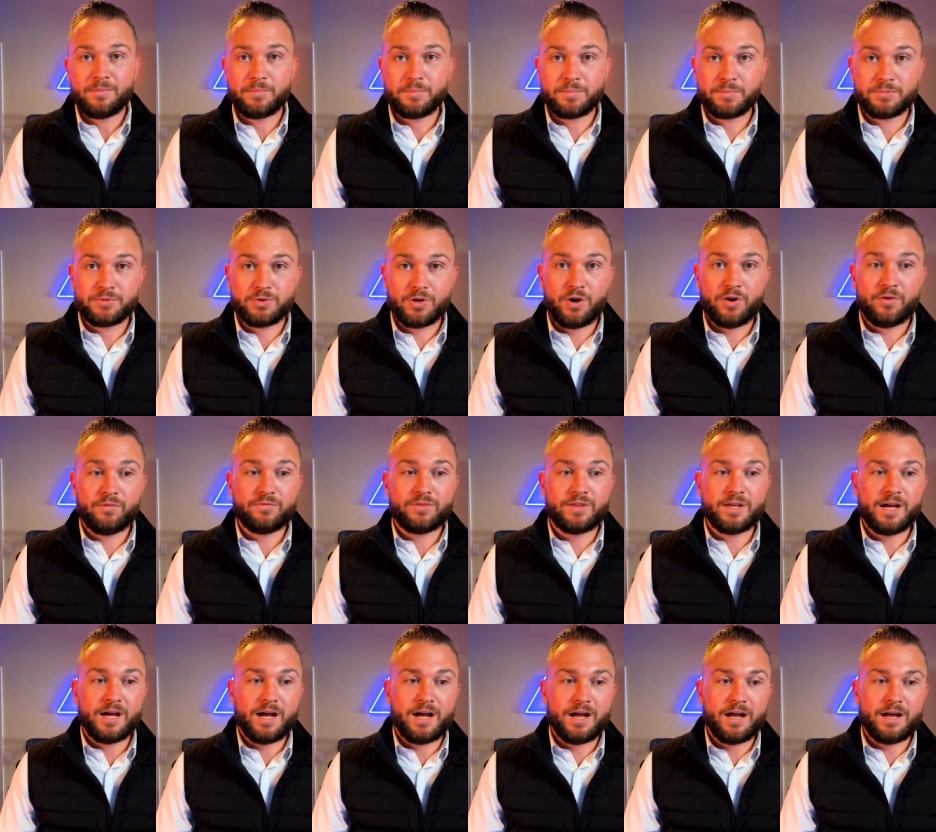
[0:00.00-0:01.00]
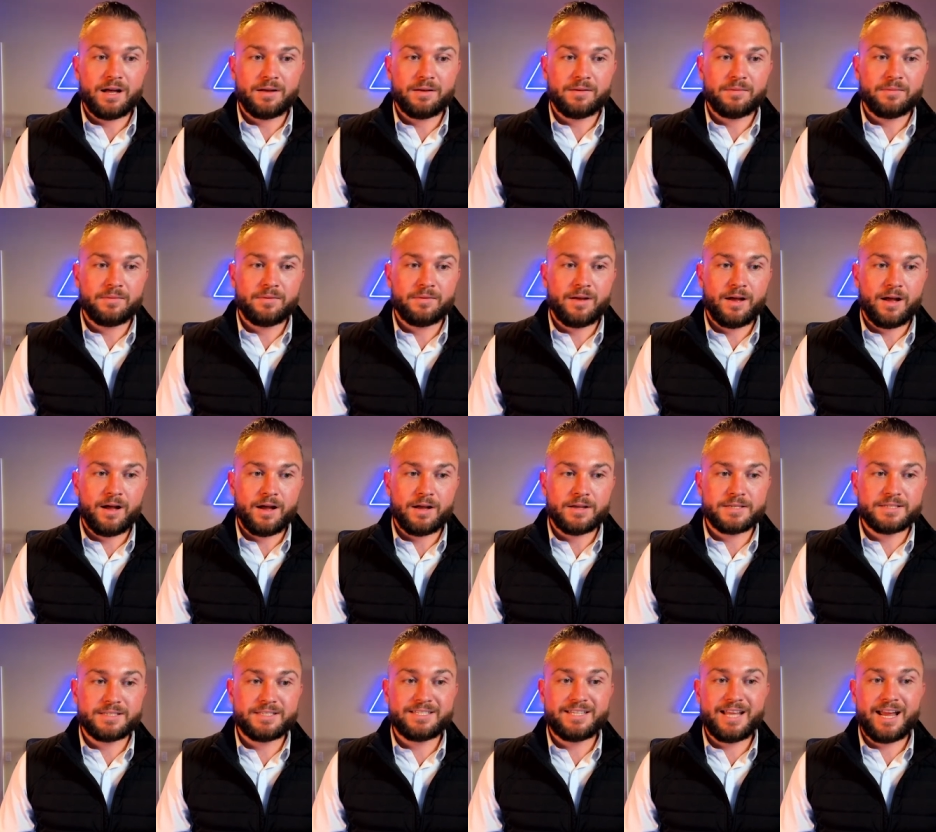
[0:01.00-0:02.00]
drove the uh,
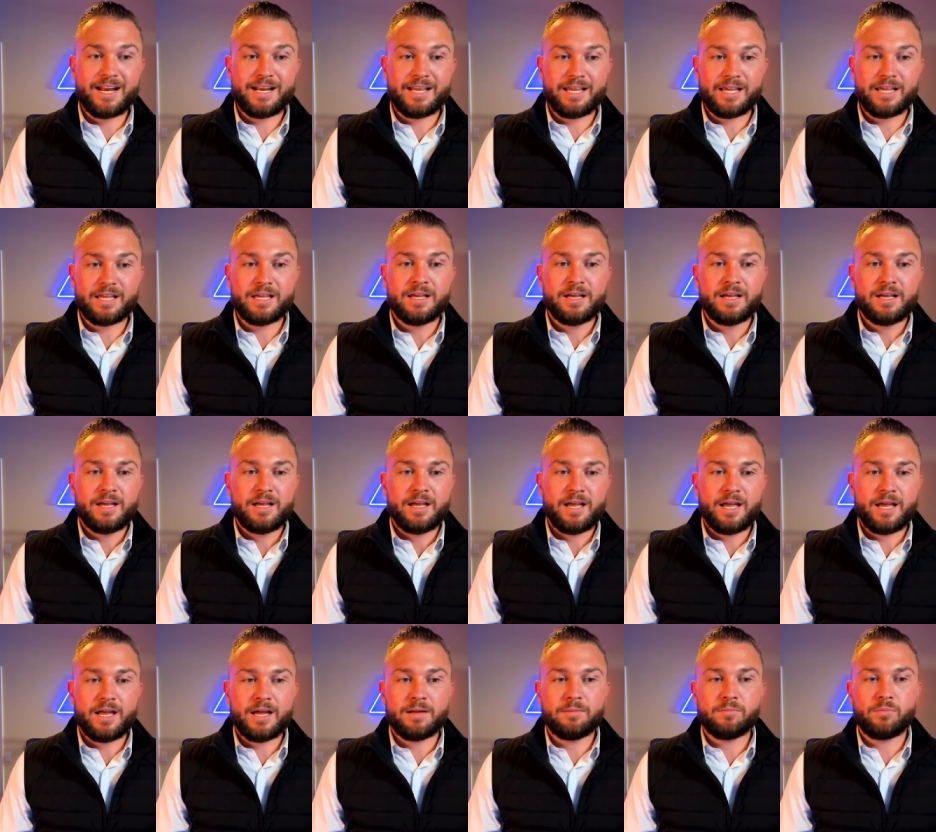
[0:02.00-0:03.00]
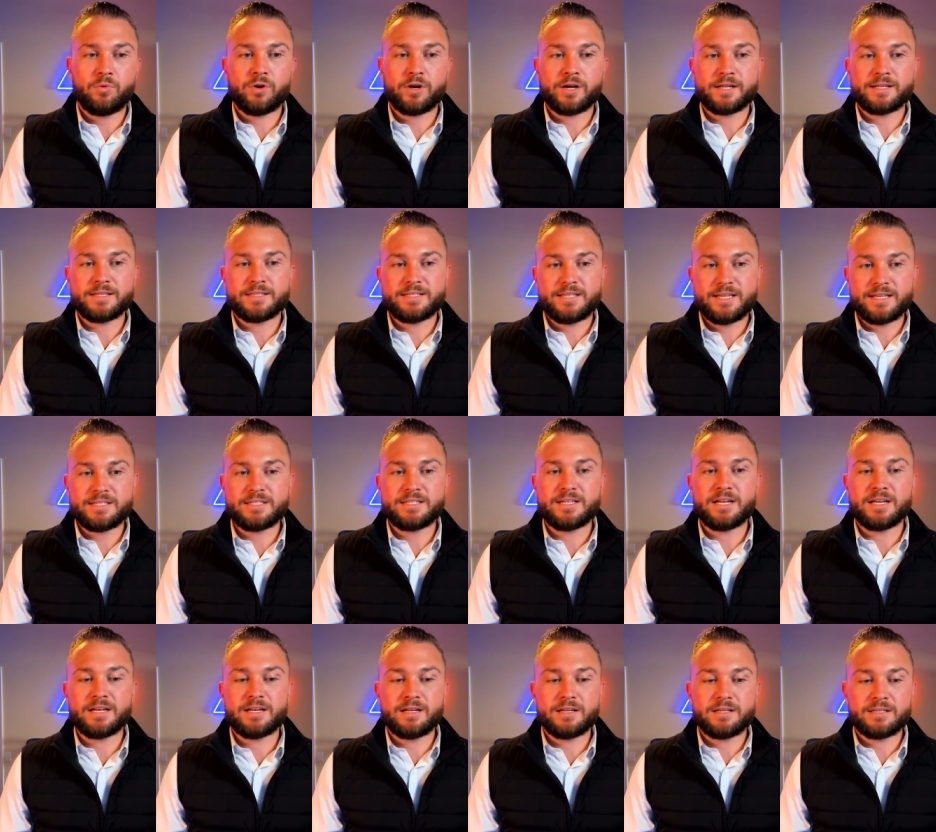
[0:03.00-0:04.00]
steady and more
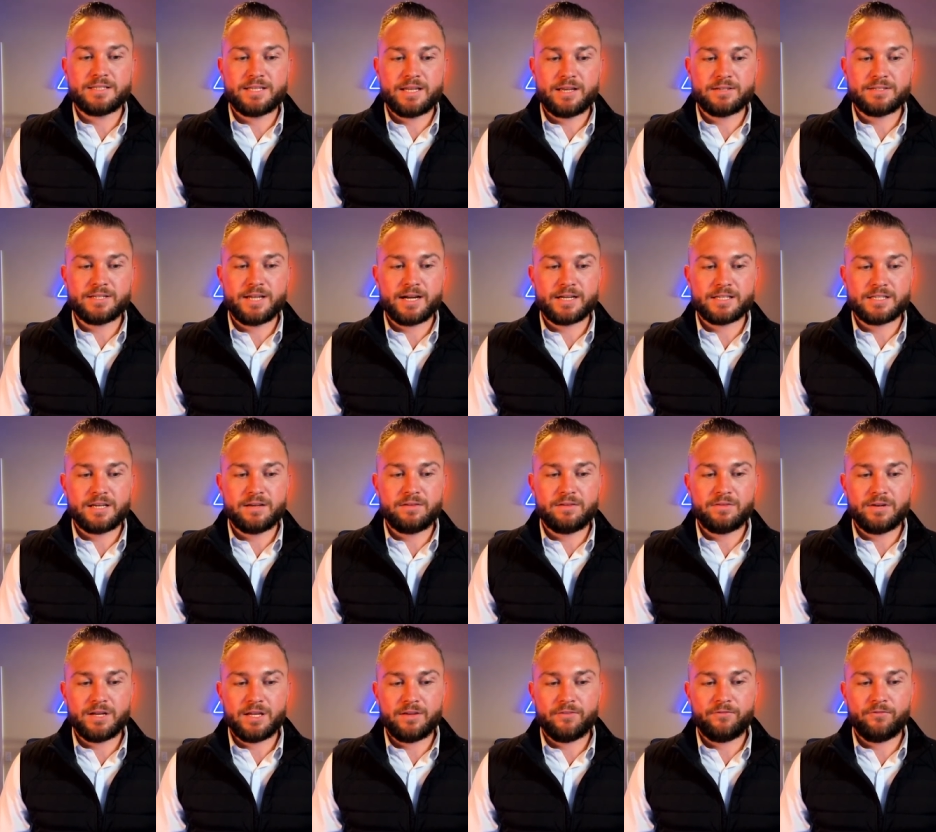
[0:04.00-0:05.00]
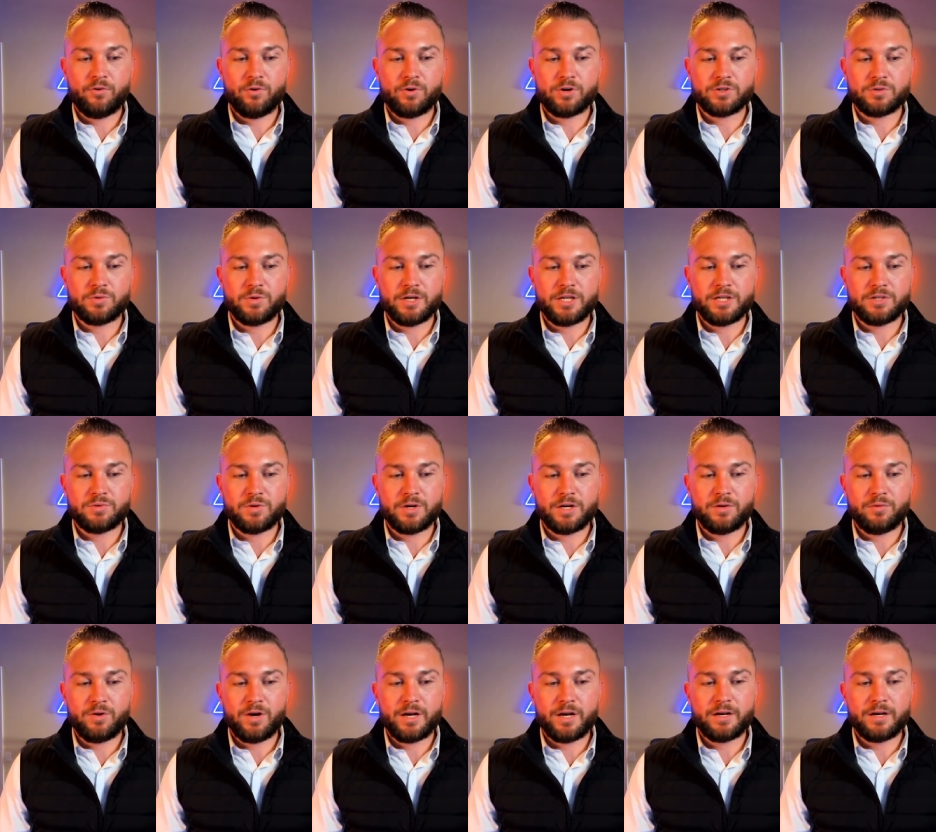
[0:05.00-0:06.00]
consistent sales activity for twenty
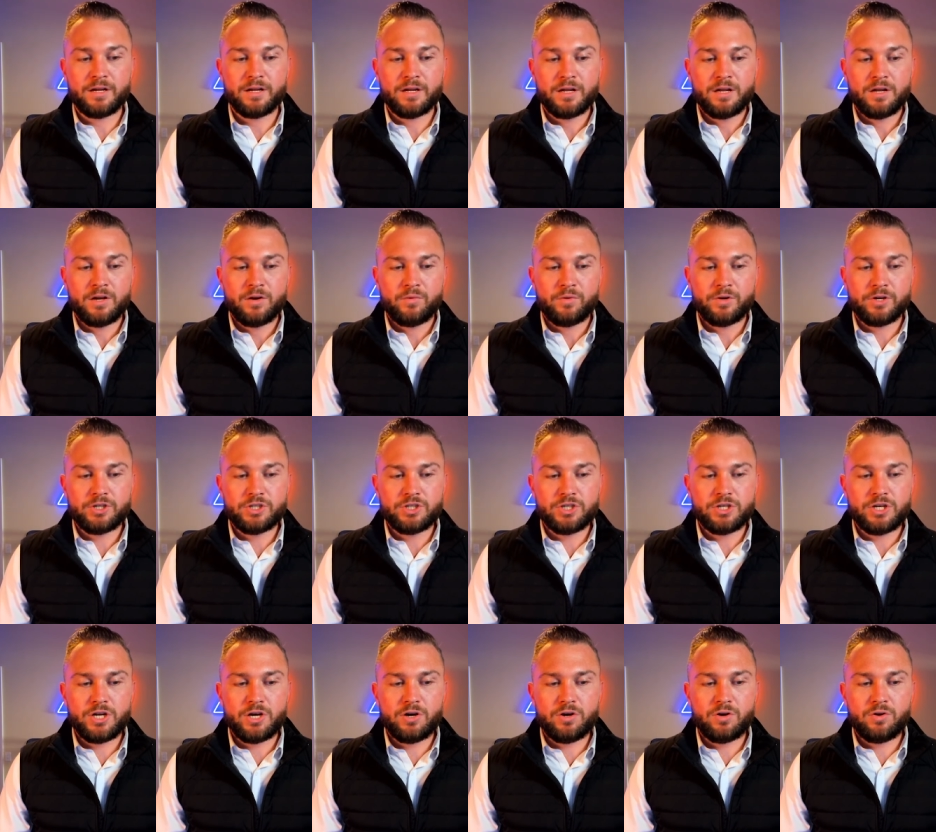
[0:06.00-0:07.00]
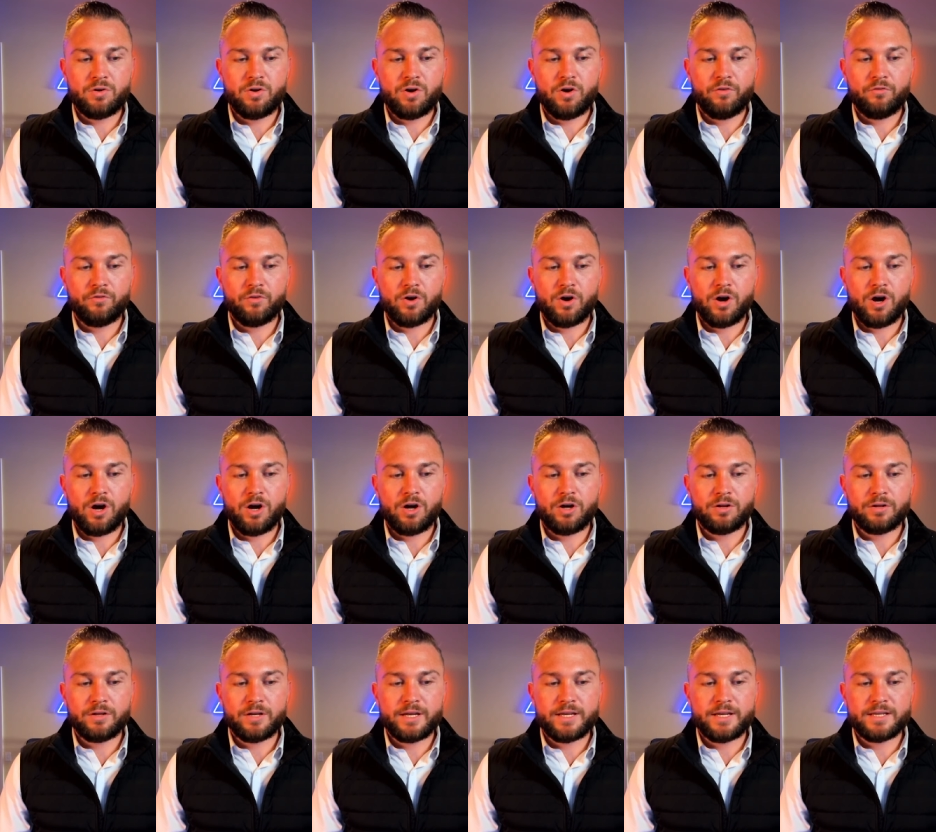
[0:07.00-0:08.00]
twenty-one. What you should know
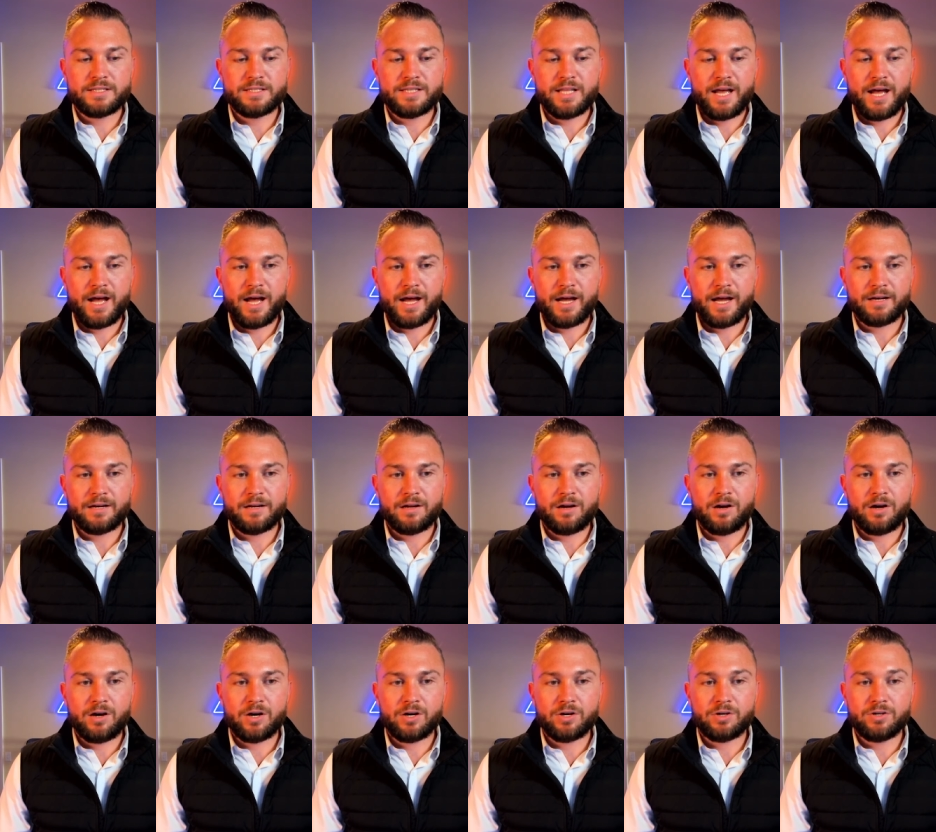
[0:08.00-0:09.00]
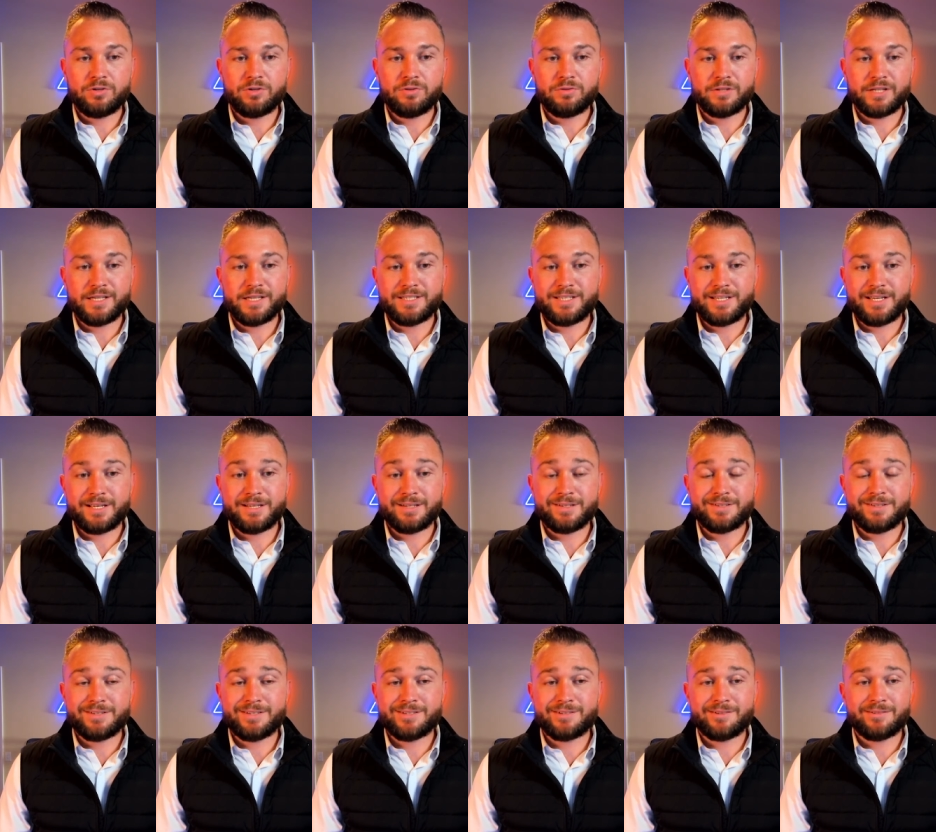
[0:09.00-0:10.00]
overall is that our new
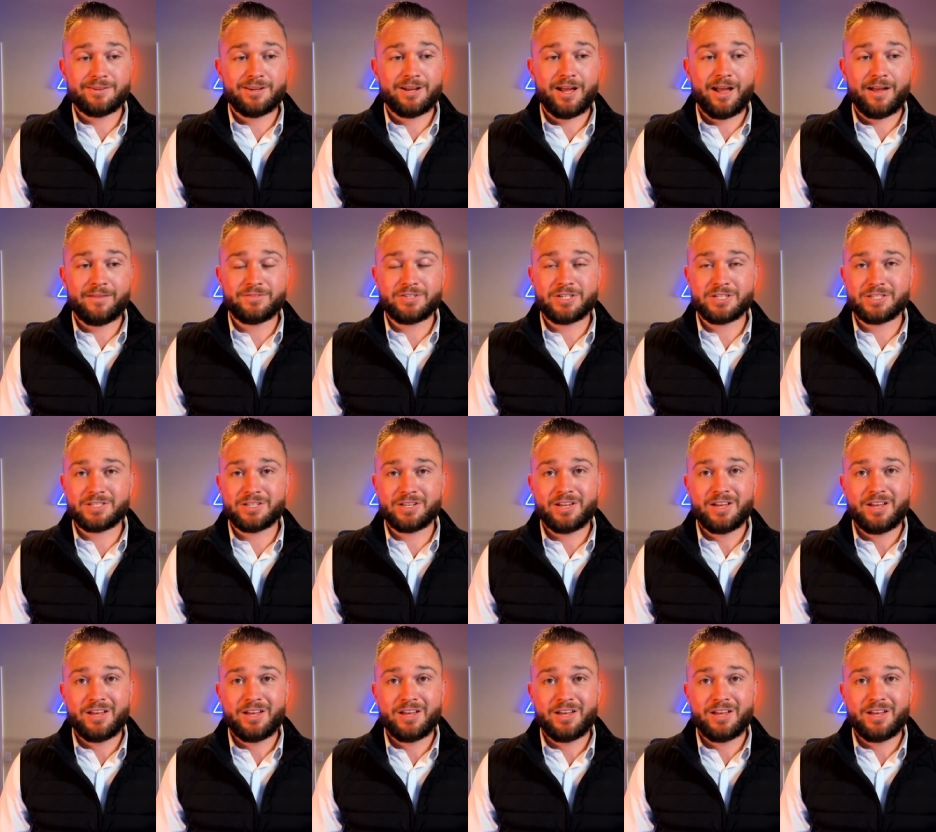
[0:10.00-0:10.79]
listings have just